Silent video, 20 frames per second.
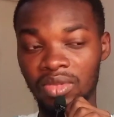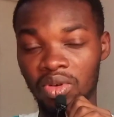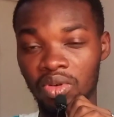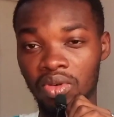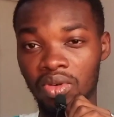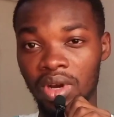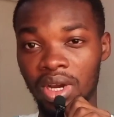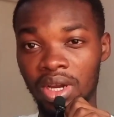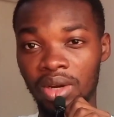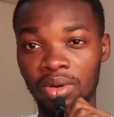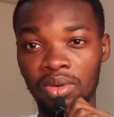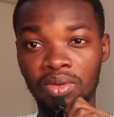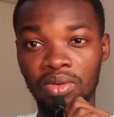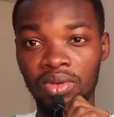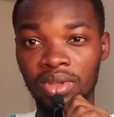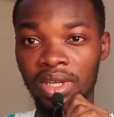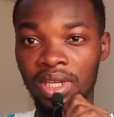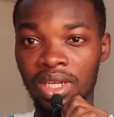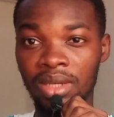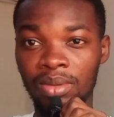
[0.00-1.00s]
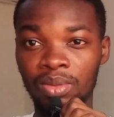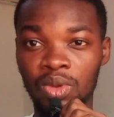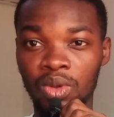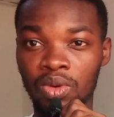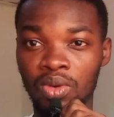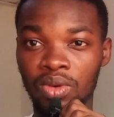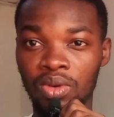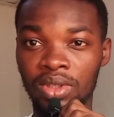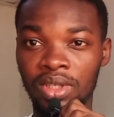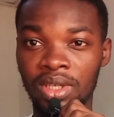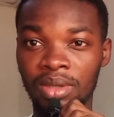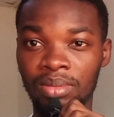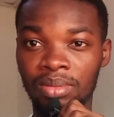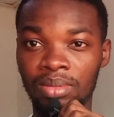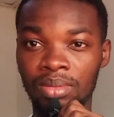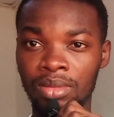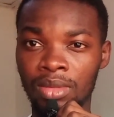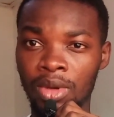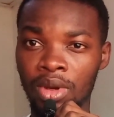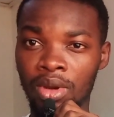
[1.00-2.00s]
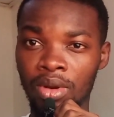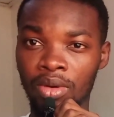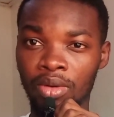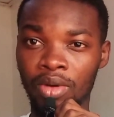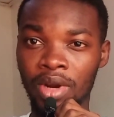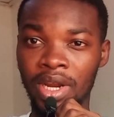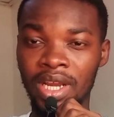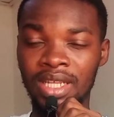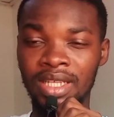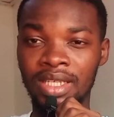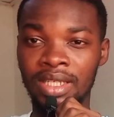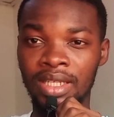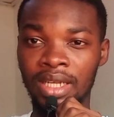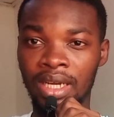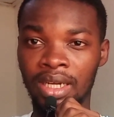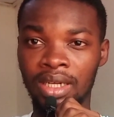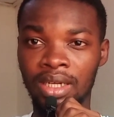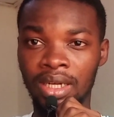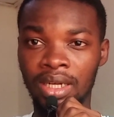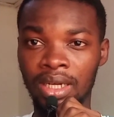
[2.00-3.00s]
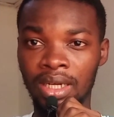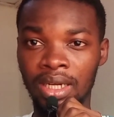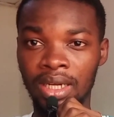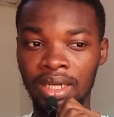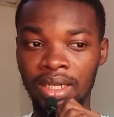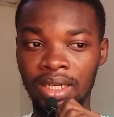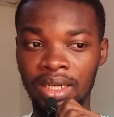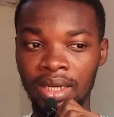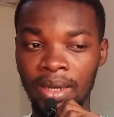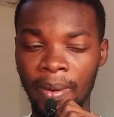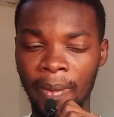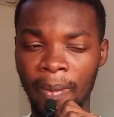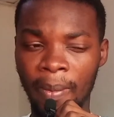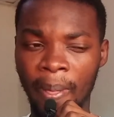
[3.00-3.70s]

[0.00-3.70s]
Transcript: or I don't know the name to call them right in Accra, Ghana.